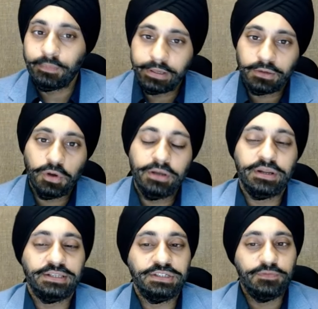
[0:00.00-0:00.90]
Bitcoin
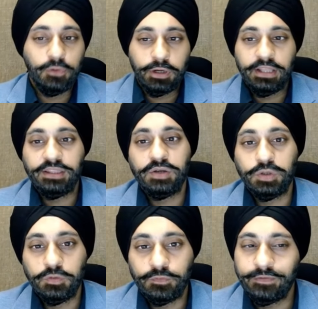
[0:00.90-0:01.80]
touches
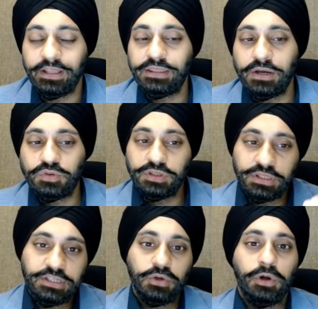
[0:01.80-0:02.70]
14,000,
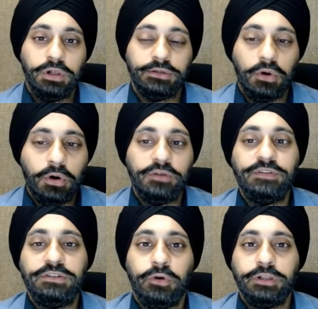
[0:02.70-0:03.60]
15,000, all of
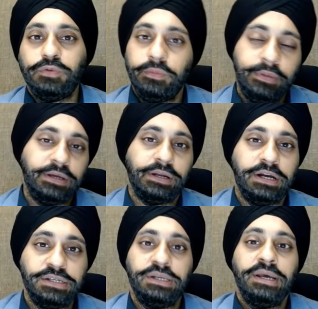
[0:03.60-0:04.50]
these alts would be
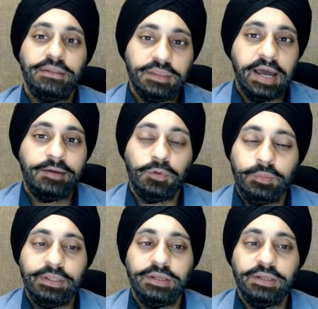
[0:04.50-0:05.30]
crushed. That would be the